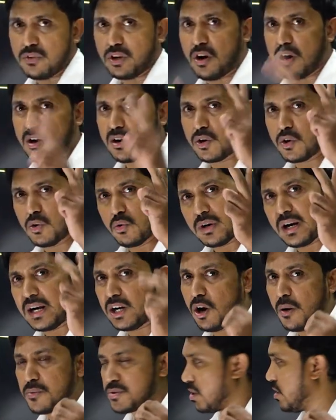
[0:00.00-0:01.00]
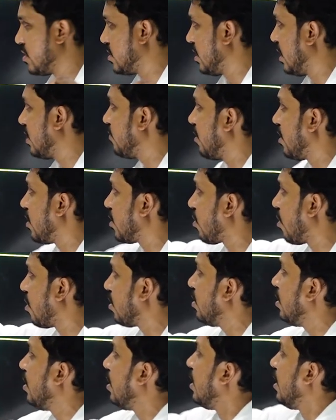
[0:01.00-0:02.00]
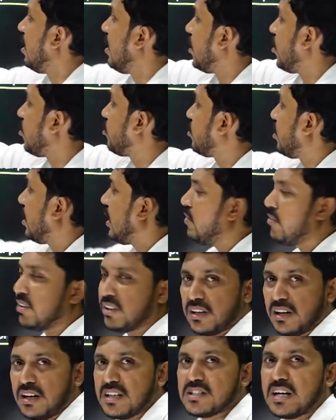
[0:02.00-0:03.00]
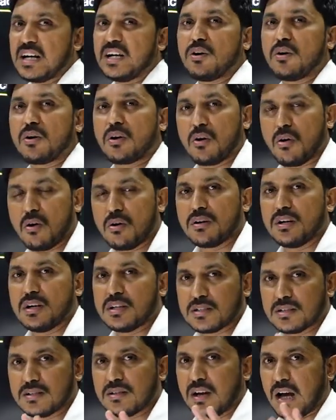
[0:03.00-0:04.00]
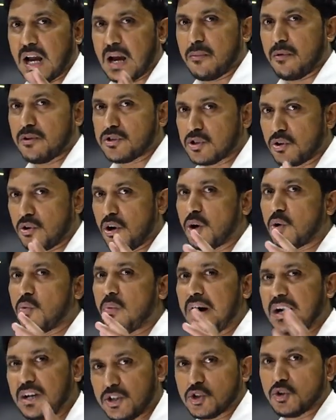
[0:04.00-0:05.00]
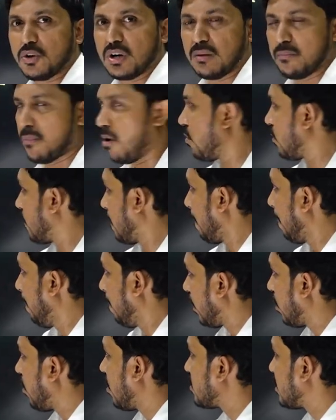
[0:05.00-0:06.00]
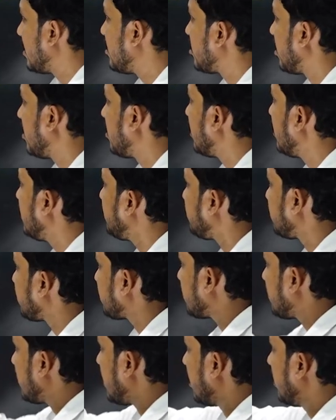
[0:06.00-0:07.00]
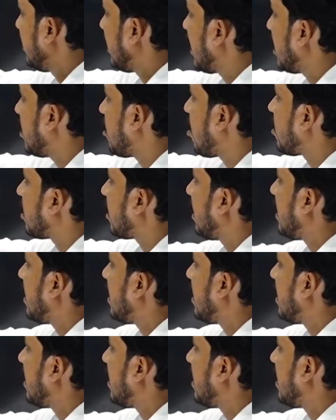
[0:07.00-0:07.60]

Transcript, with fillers: We got two right options here, one wrong. Now three whether it is right or wrong is I am also not quite sure about because in general they cannot